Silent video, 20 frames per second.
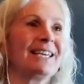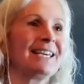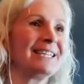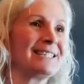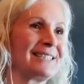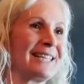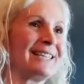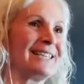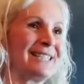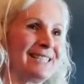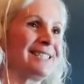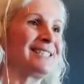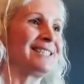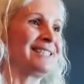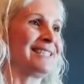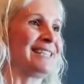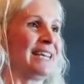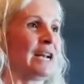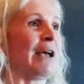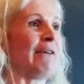It's like, this
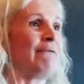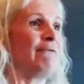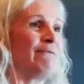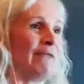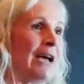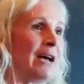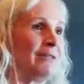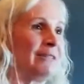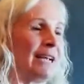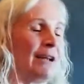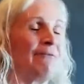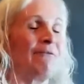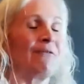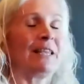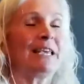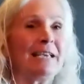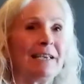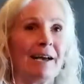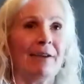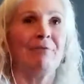is it. I
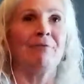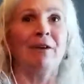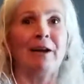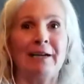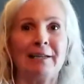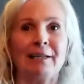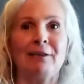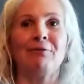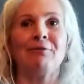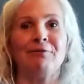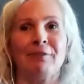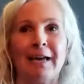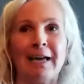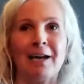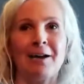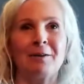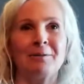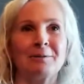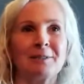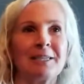think I finally
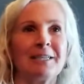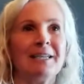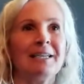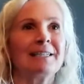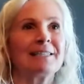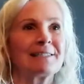found